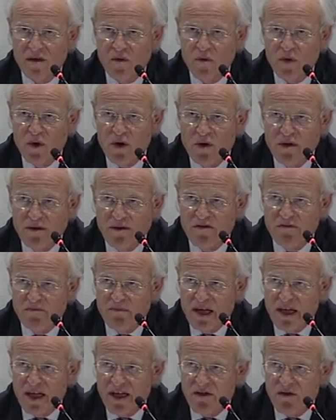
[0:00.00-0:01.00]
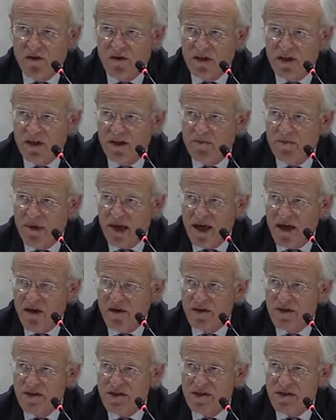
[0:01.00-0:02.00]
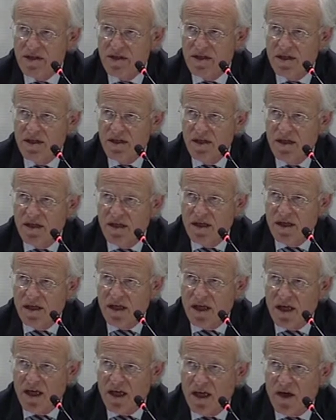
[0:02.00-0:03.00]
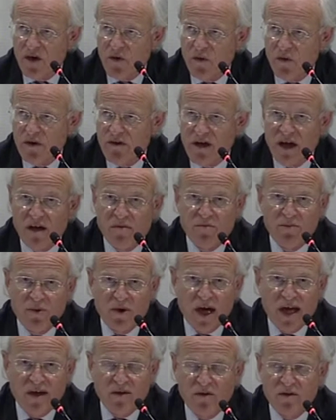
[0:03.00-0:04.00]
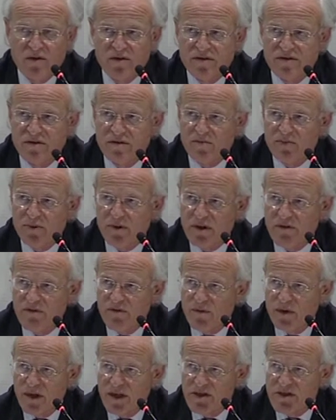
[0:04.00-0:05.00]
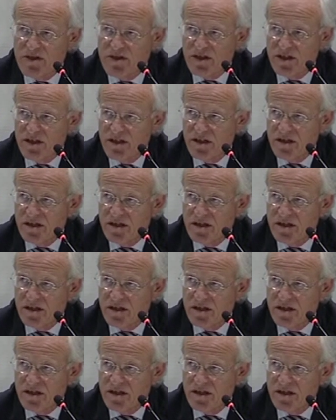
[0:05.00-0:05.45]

world of many nuclear powers with unbridled proliferation.